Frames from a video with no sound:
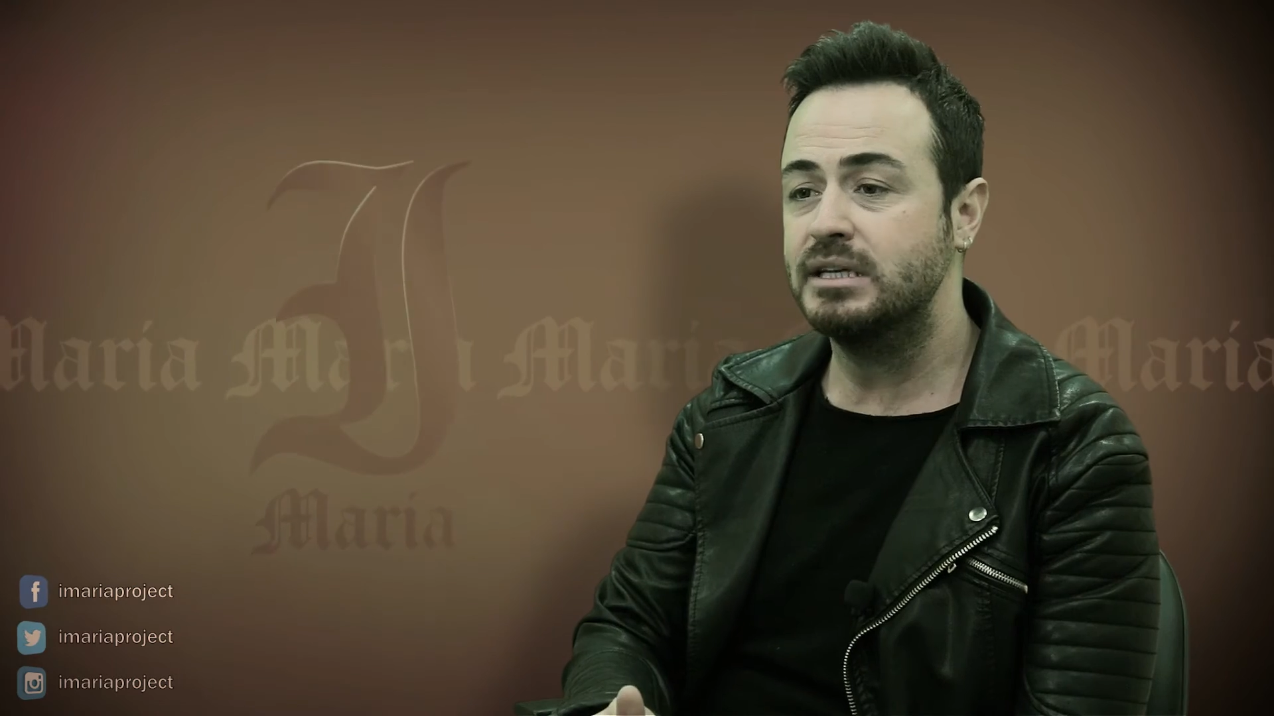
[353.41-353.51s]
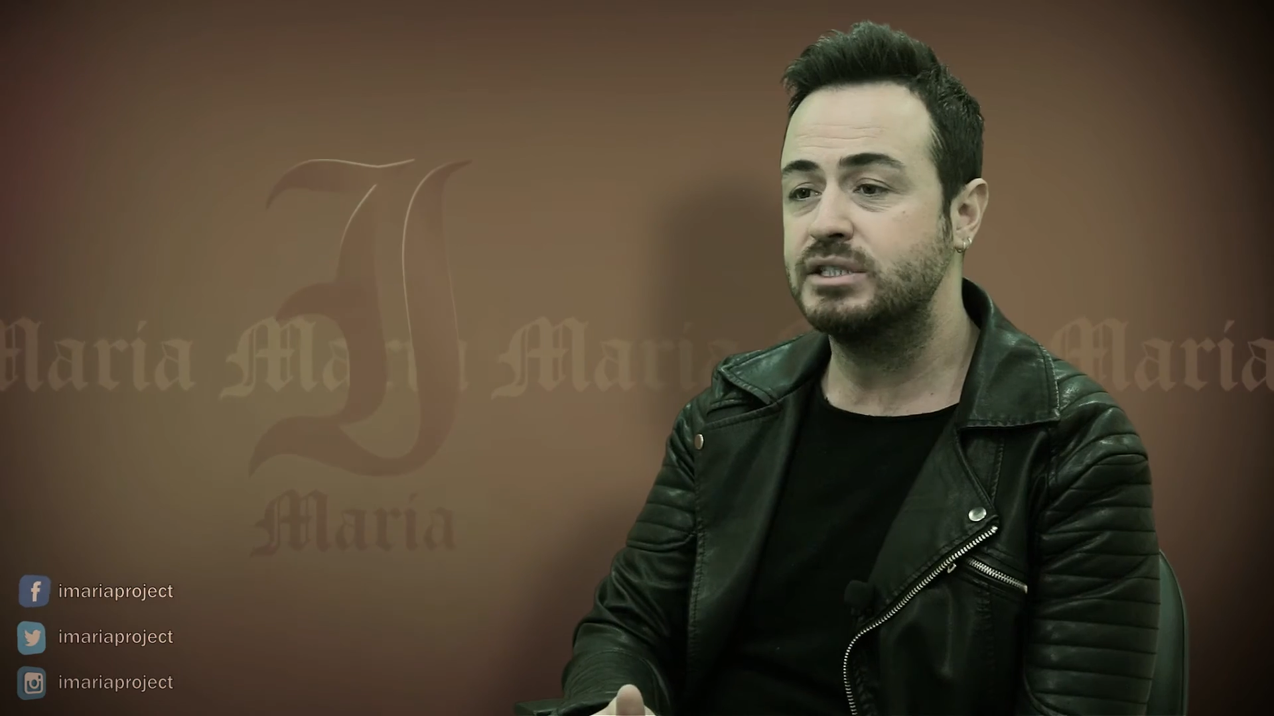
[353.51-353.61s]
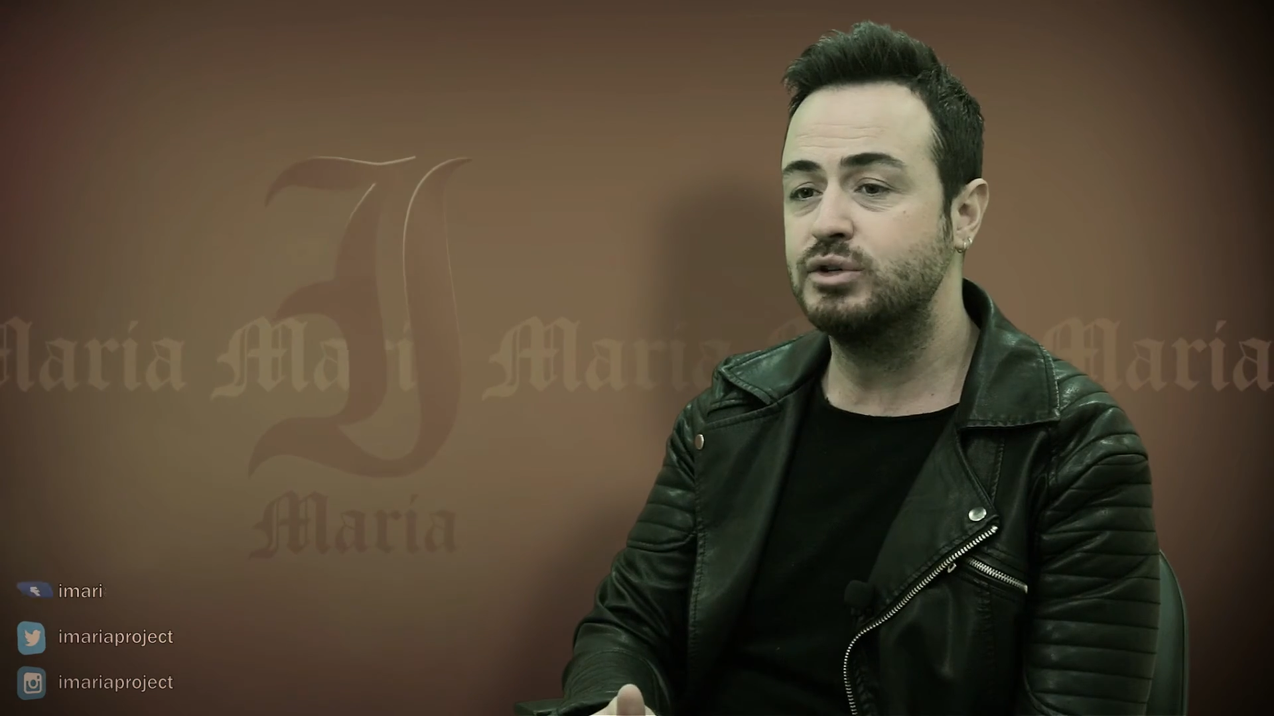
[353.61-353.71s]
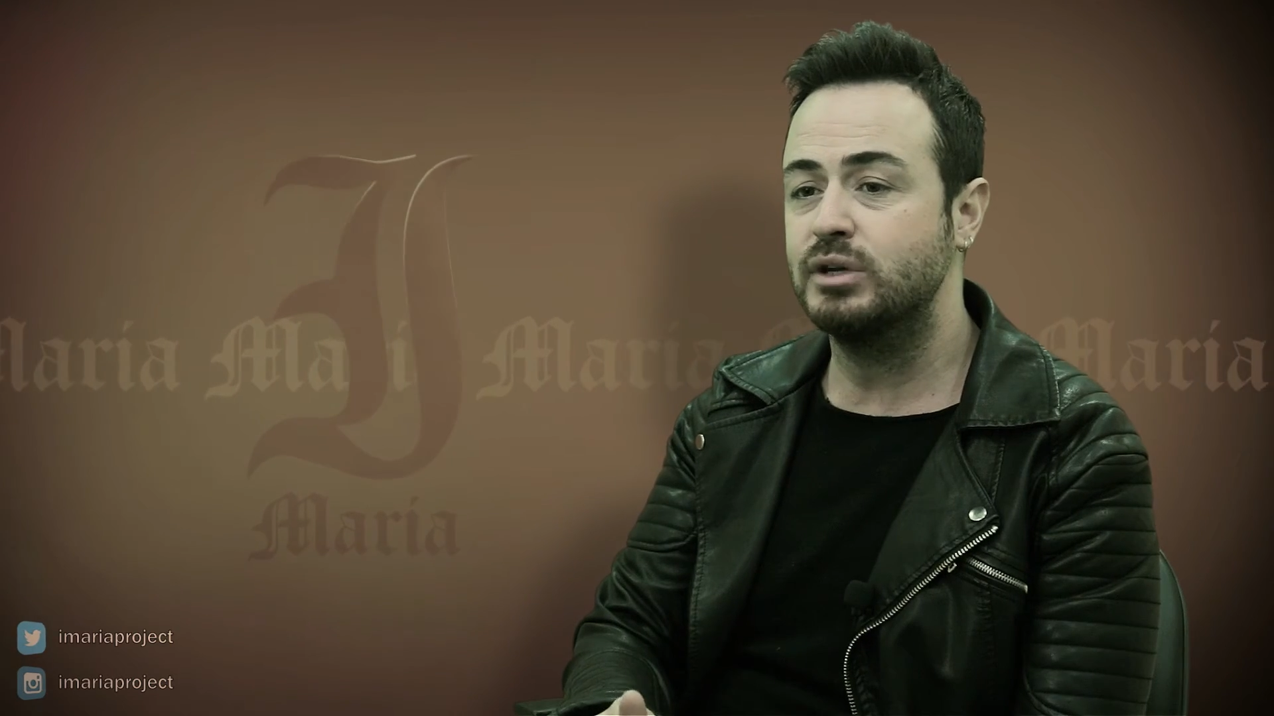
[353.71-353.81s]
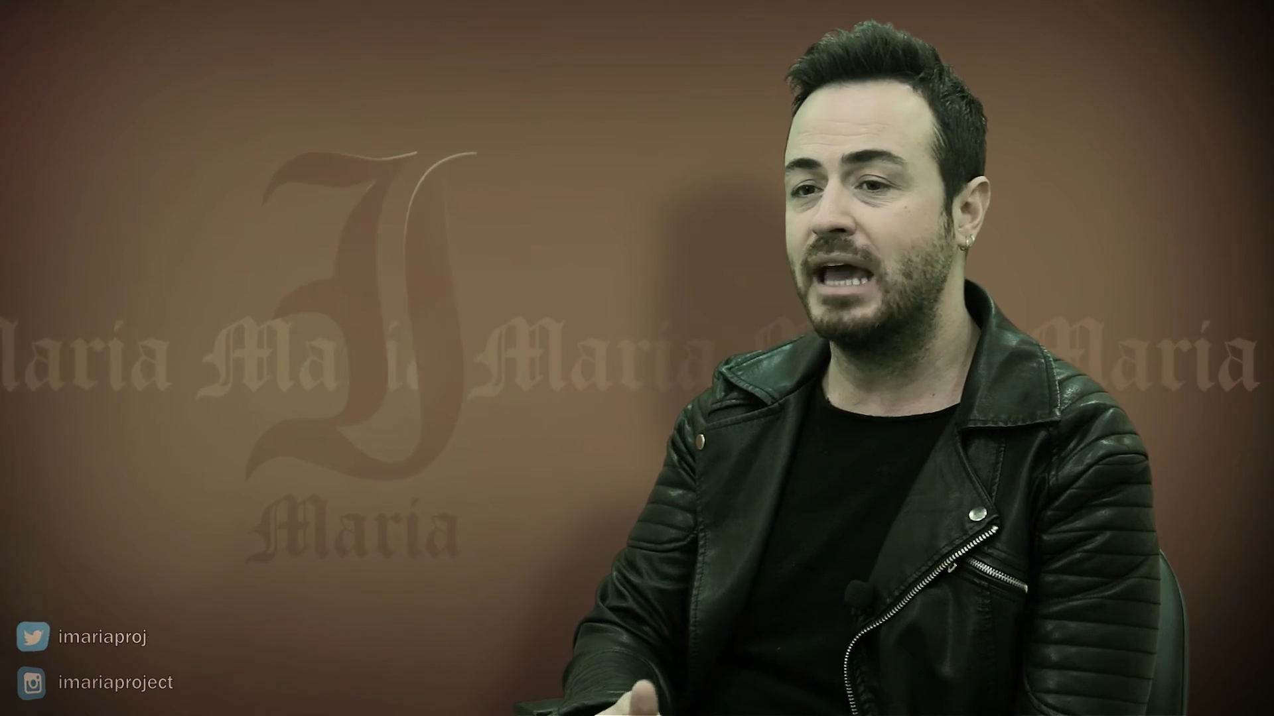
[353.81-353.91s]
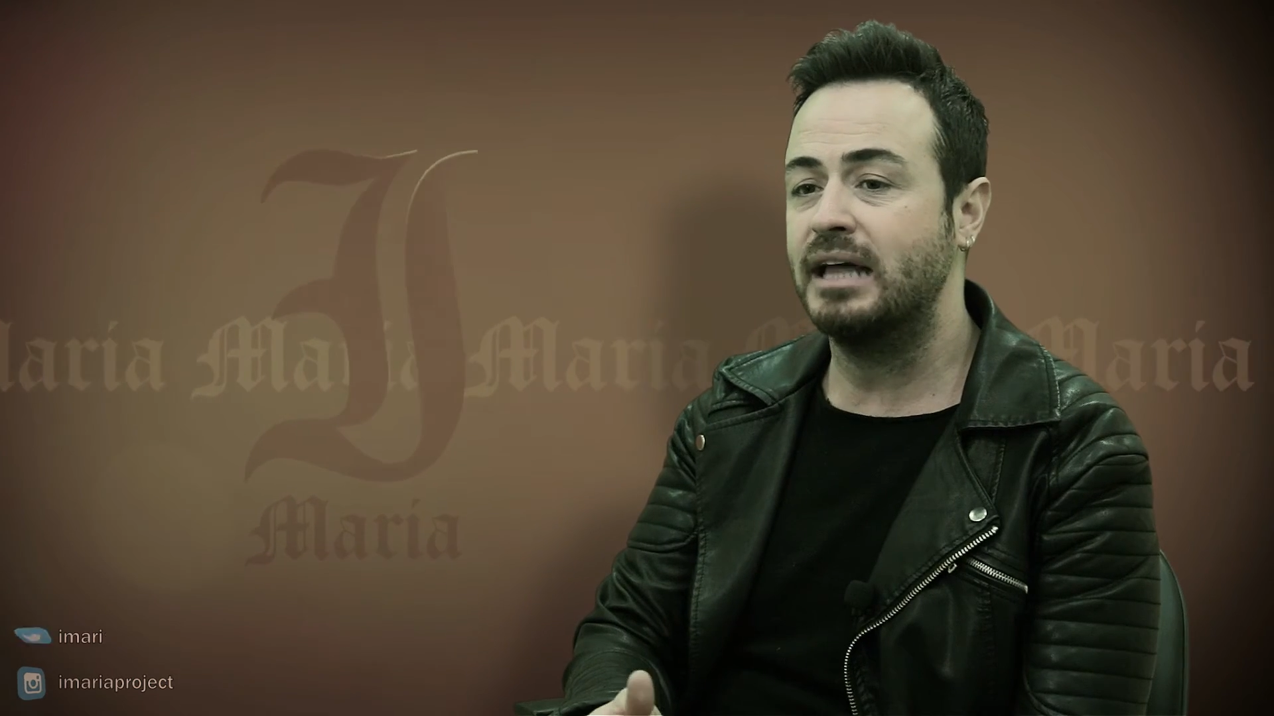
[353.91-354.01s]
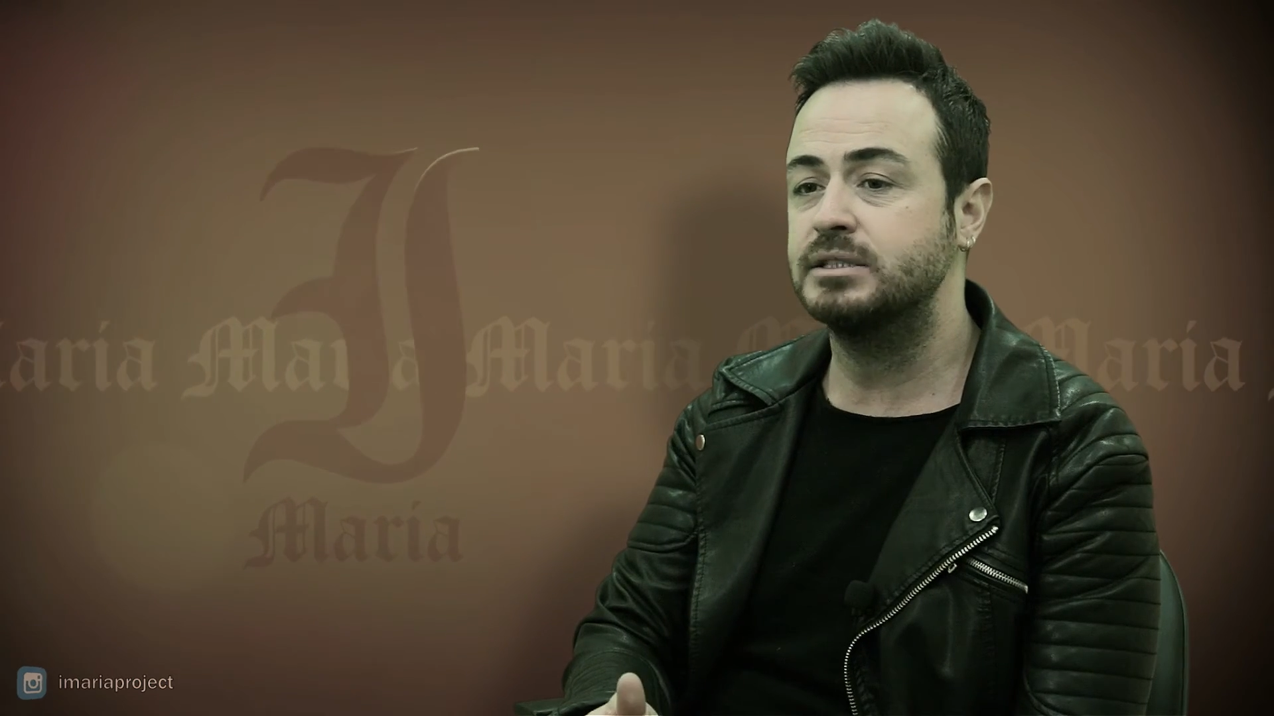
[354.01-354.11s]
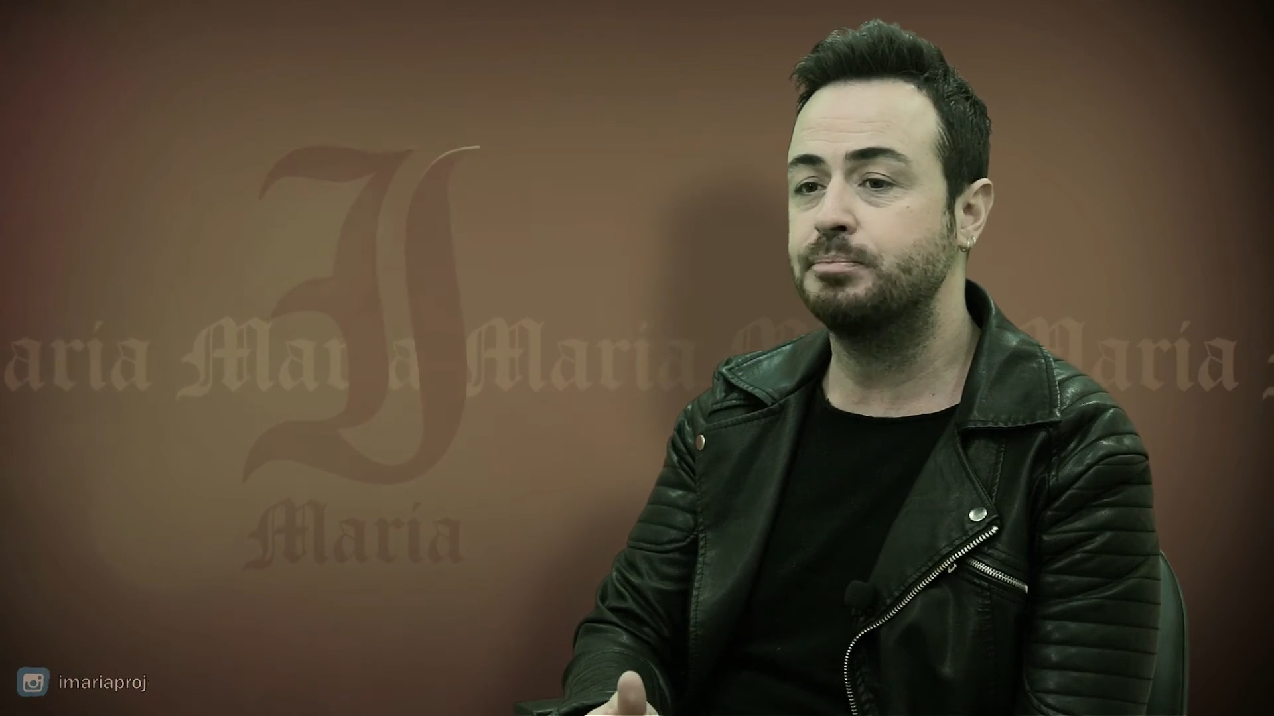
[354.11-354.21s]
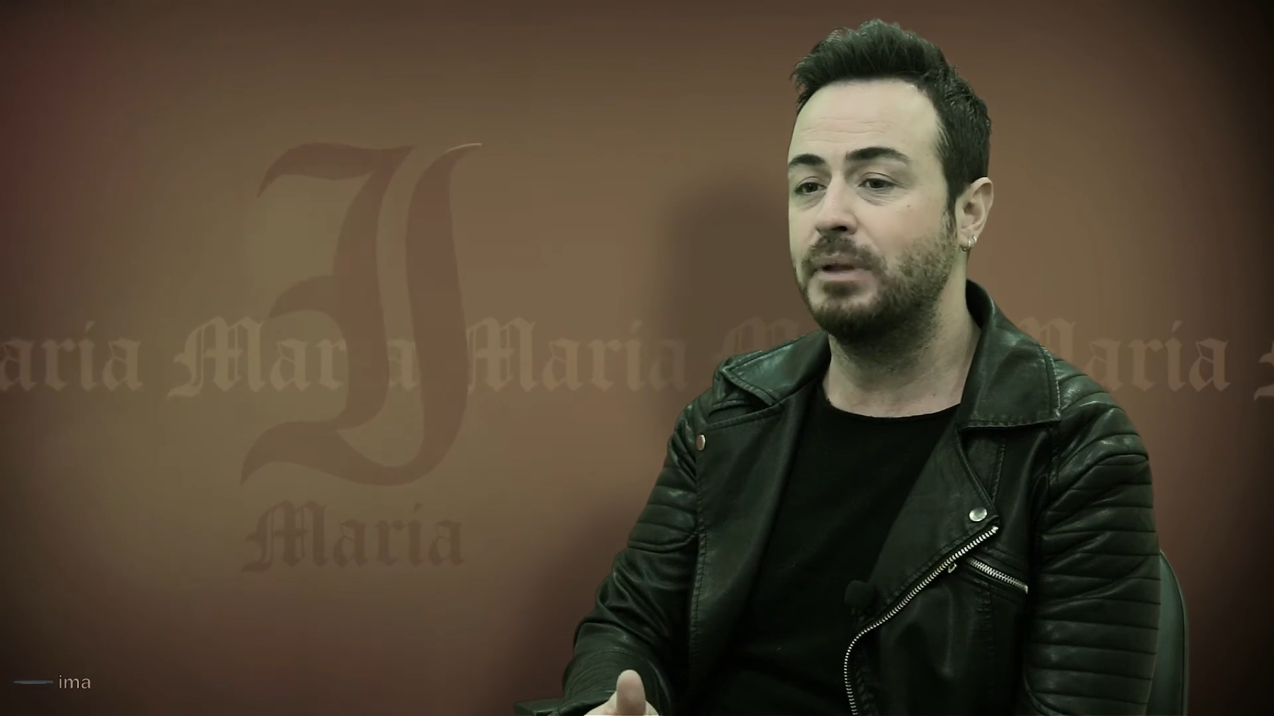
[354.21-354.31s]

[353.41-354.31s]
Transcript: is to get